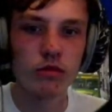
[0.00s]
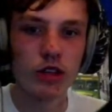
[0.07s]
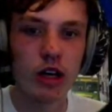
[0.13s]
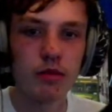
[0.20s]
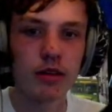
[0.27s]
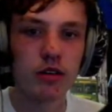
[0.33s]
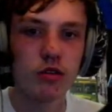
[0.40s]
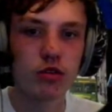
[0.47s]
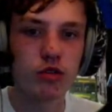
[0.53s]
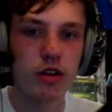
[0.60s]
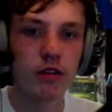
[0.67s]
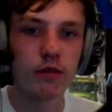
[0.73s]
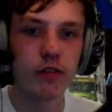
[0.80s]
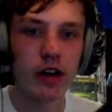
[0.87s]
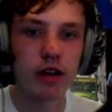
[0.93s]
That'd be cool,
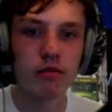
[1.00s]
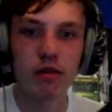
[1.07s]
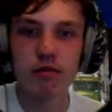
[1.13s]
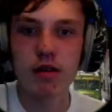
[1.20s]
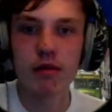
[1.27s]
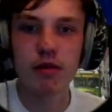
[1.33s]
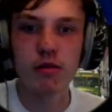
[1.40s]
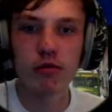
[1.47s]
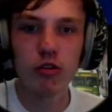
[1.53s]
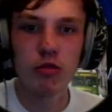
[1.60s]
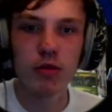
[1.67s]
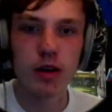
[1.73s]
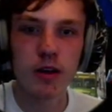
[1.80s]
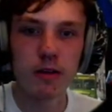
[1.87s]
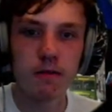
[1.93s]
train fan me, maybe it
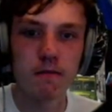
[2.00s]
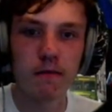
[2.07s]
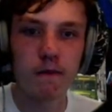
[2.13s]
will be.